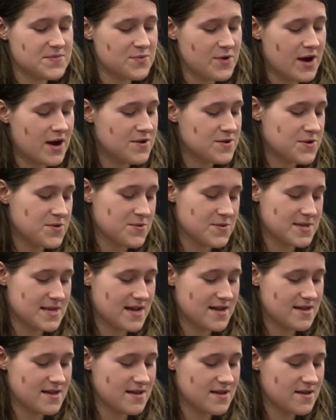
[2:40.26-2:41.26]
proud to
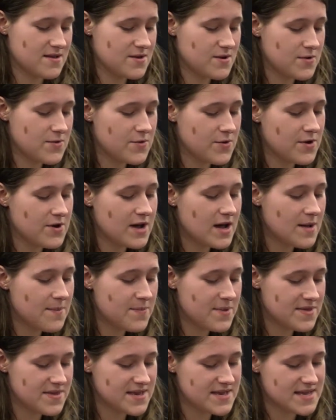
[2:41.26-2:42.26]
reside in. Growing
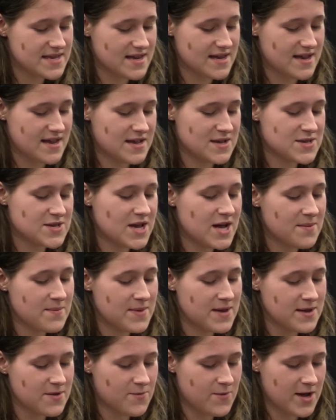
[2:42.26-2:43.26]
up in the state has taught
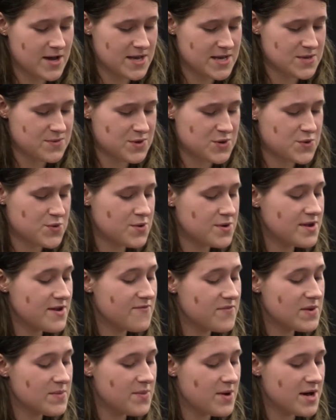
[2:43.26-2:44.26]
me in ways which wouldn't
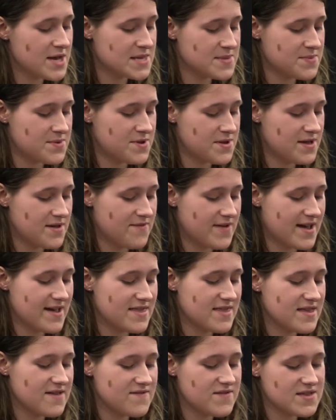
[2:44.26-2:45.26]
have been possible if I
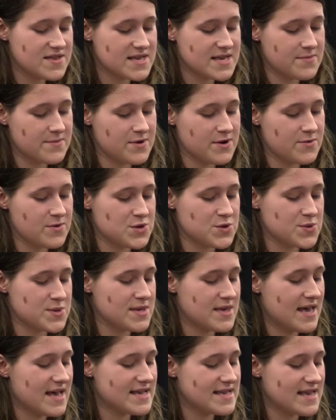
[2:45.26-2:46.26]
had lived in somewhere which
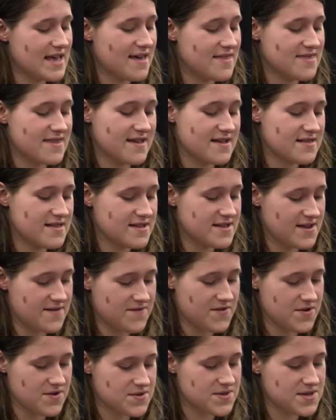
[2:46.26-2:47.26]
was less ethnically
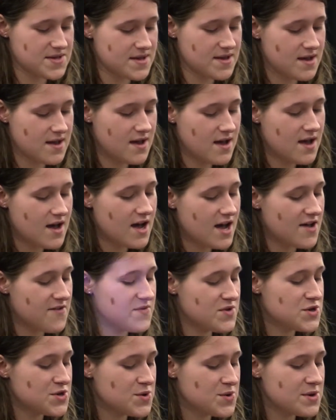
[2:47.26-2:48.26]
diverse.
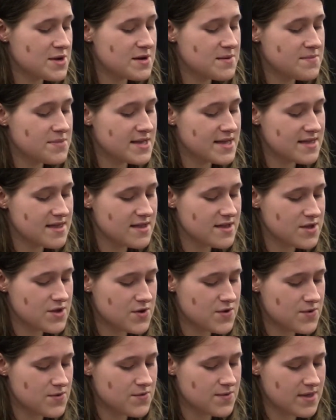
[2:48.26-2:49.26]
I've been shown completely
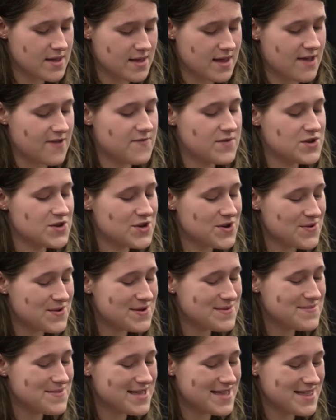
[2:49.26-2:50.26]

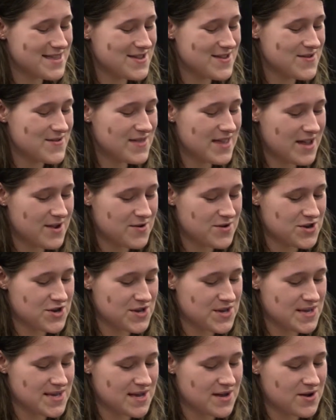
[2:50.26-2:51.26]
new
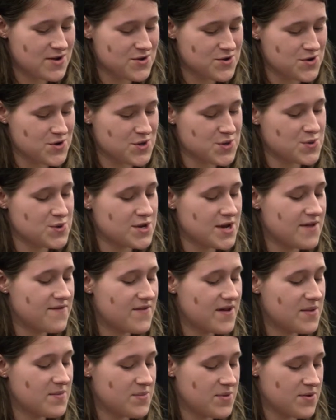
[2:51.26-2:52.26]
languages and cultures which I
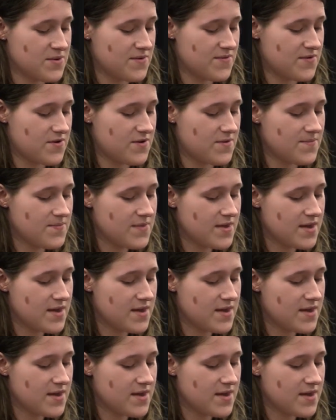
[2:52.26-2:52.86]
find beautiful.